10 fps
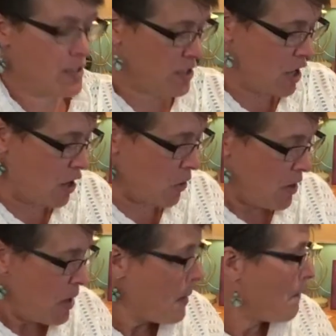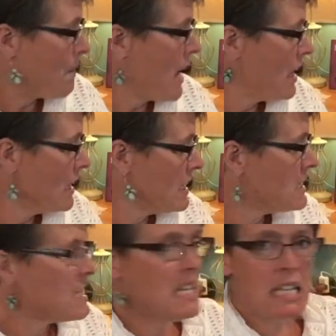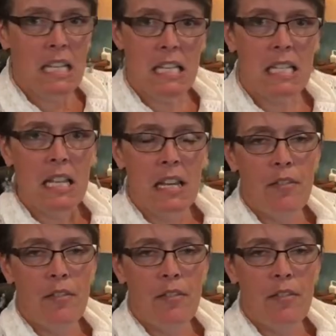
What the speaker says: So balance is,